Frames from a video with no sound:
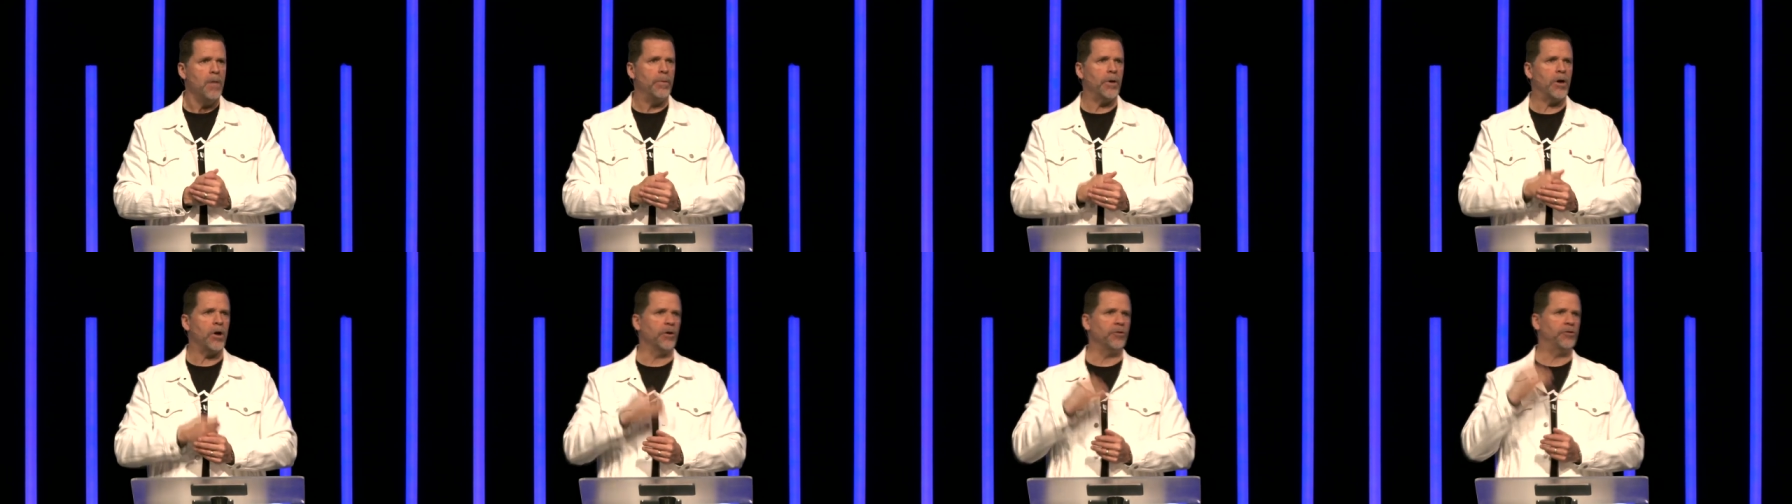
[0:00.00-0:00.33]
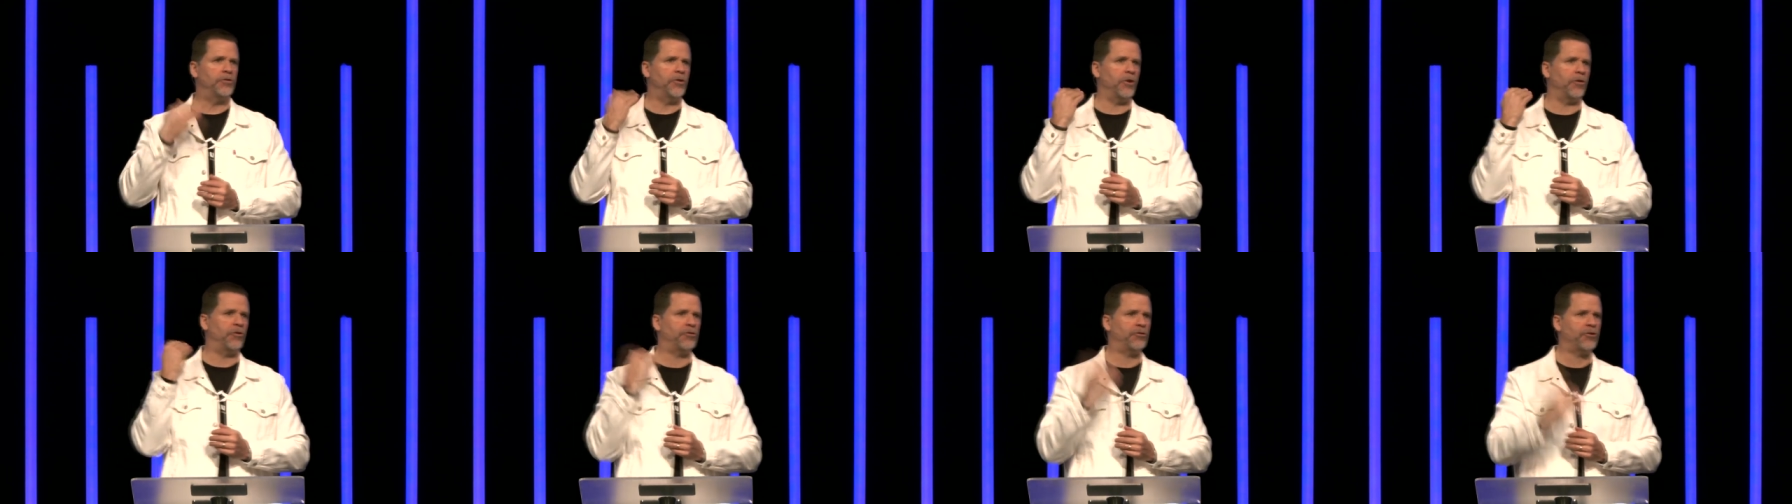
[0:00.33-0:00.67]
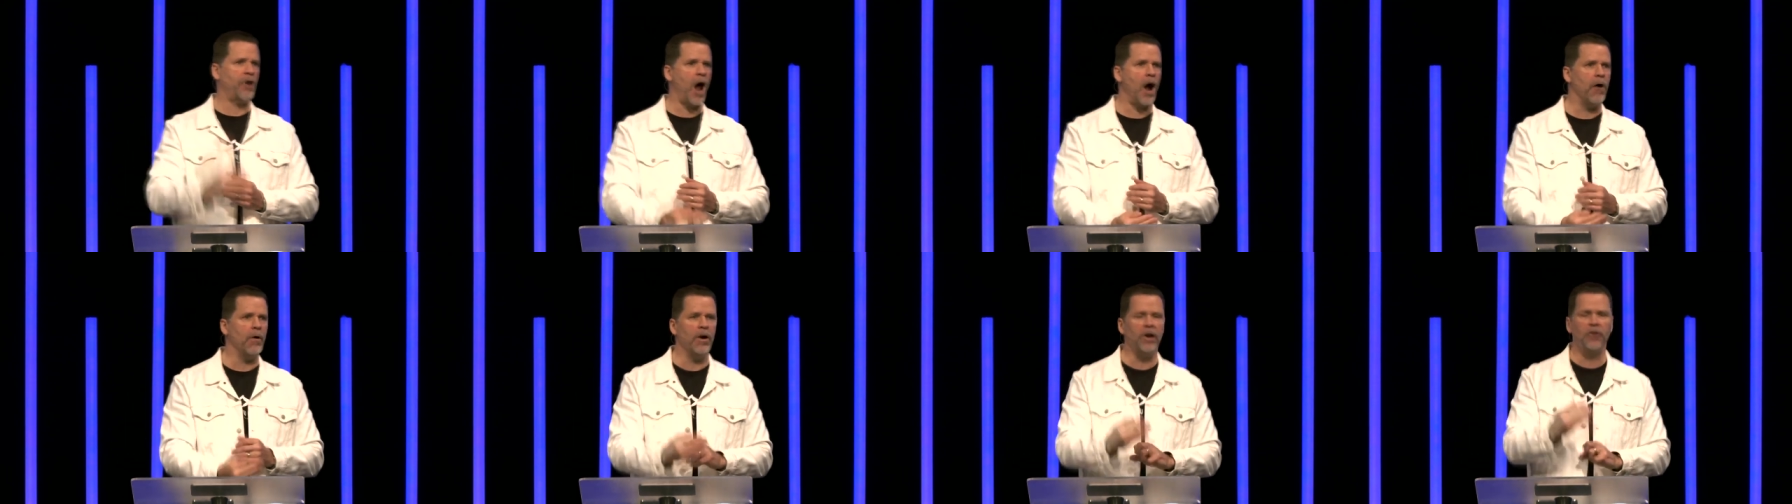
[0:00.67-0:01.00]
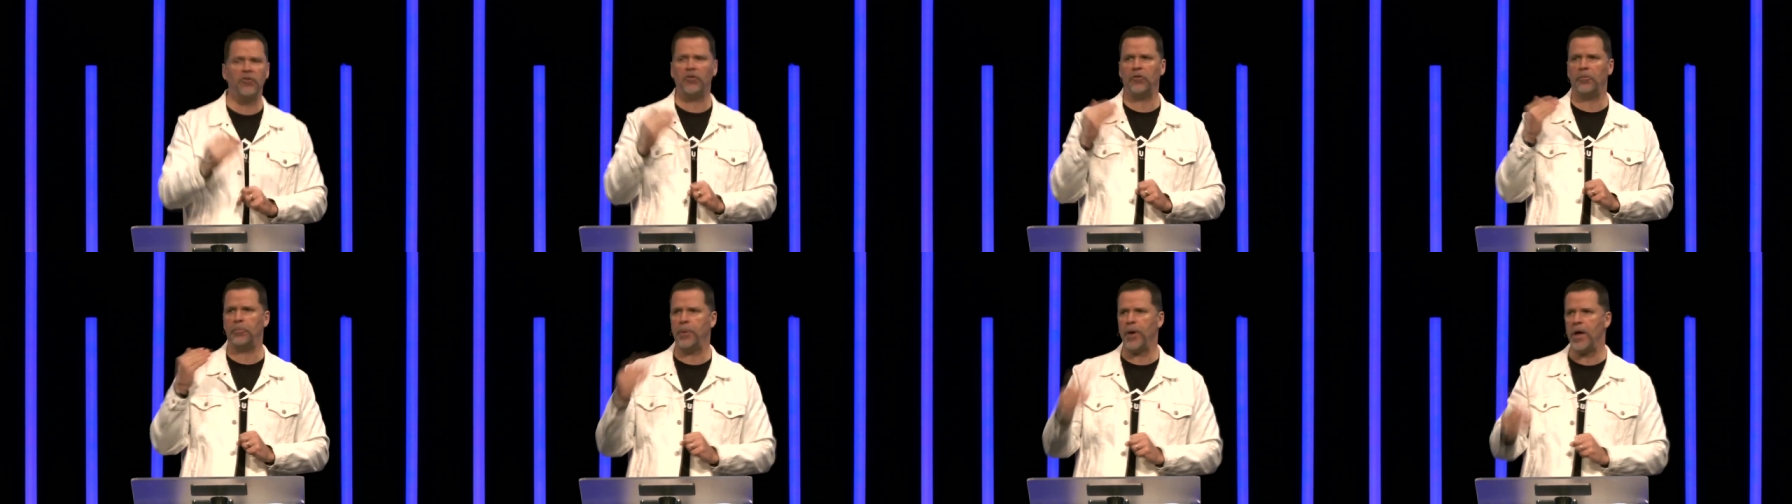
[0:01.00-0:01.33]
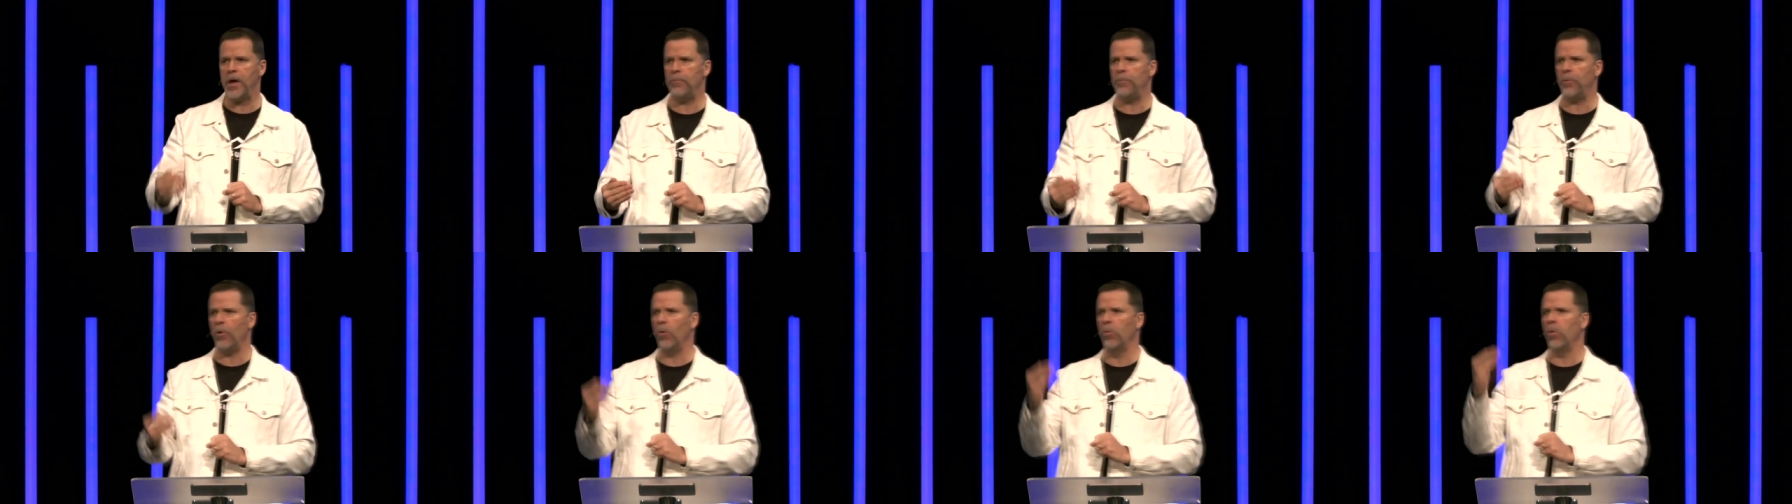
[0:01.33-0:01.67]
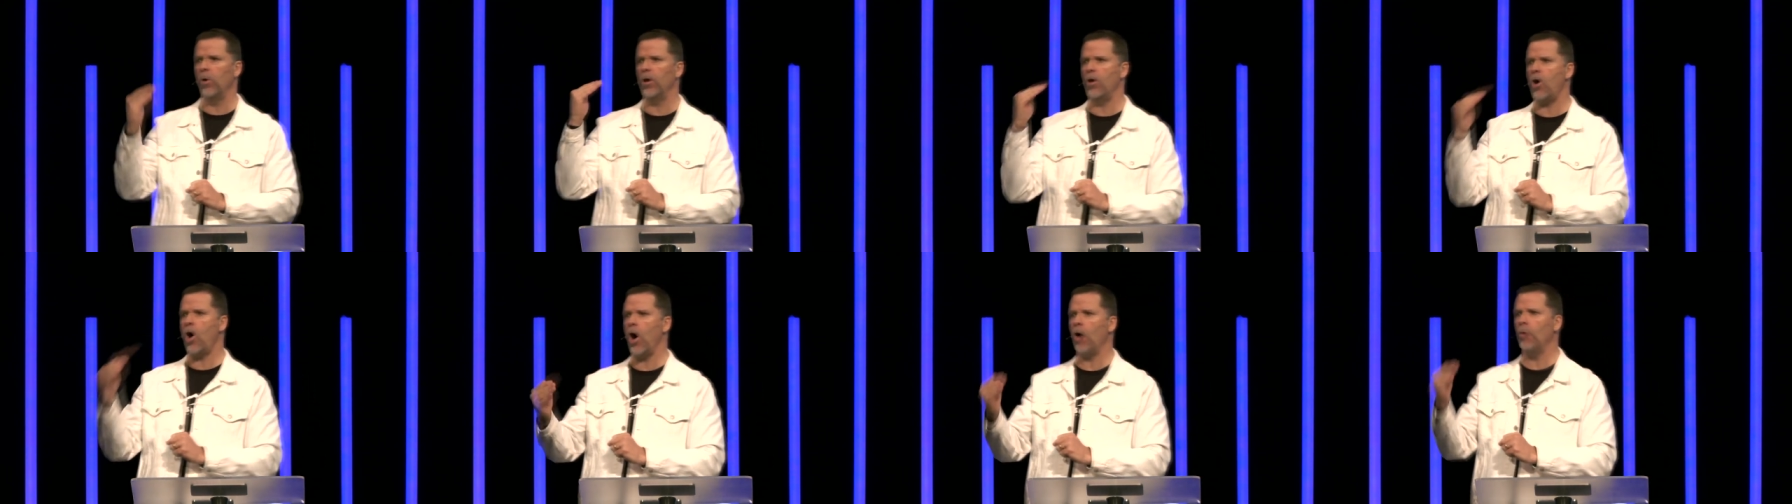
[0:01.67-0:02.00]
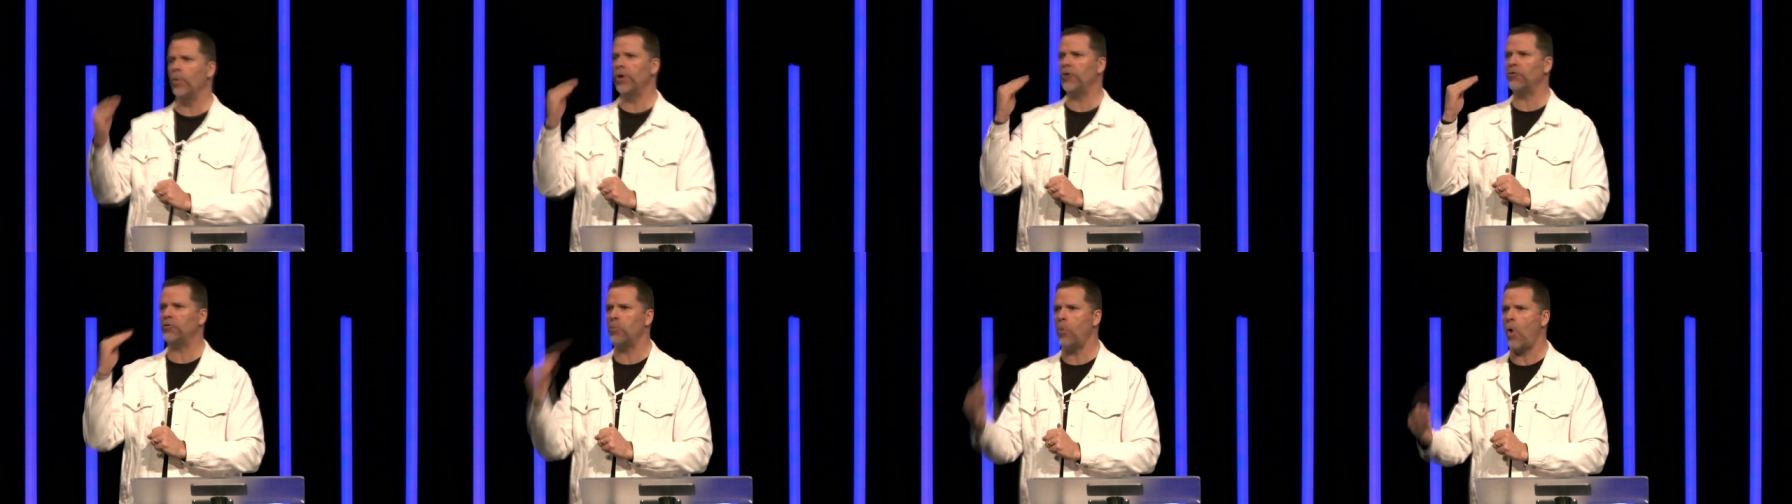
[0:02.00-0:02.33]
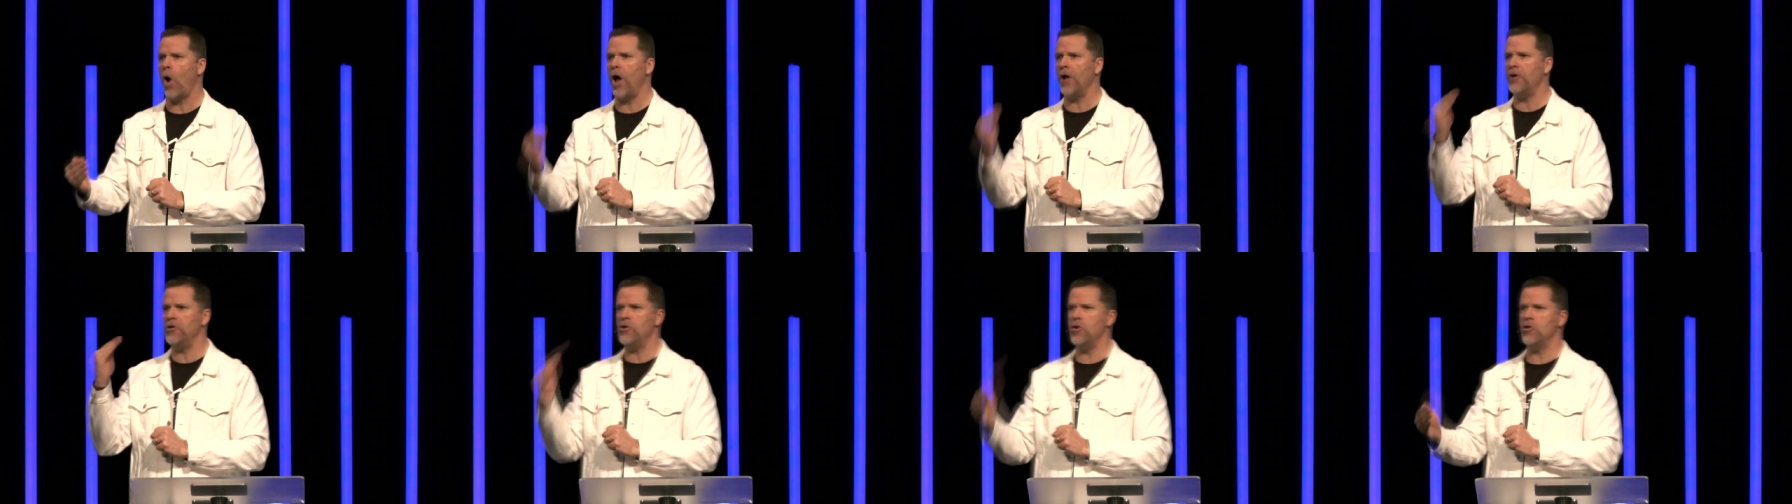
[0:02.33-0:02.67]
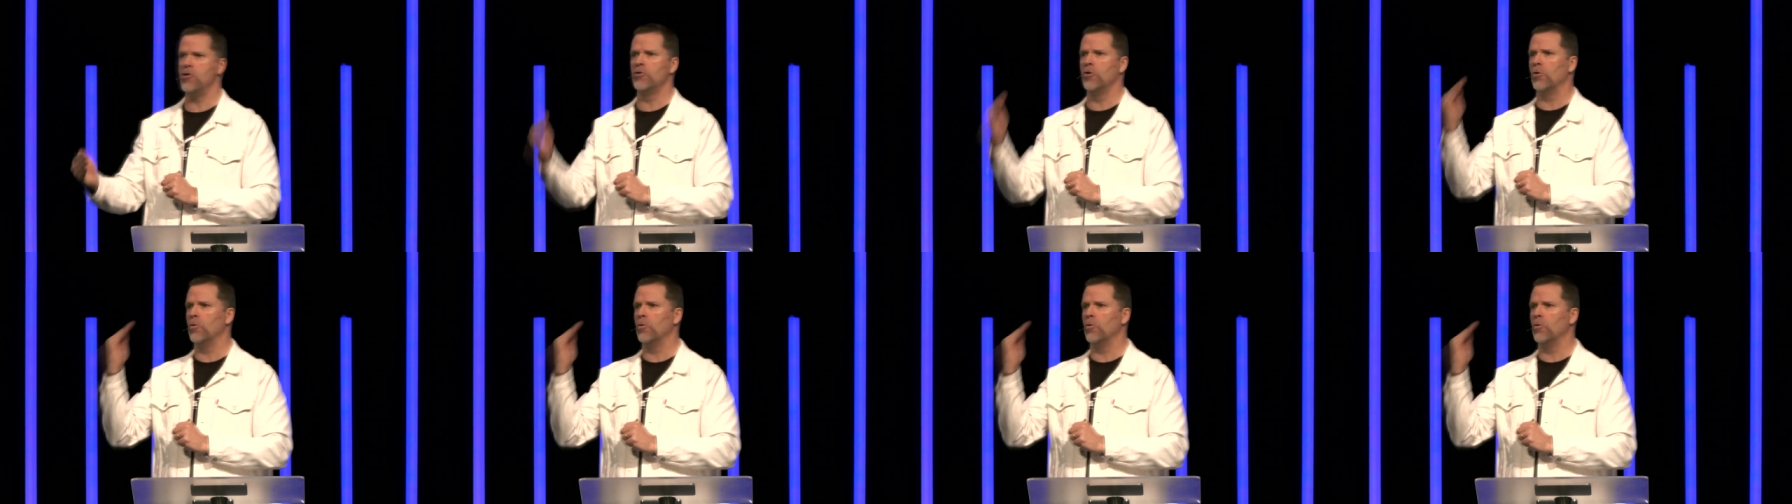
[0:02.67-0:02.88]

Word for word: Because discouraged people will always want you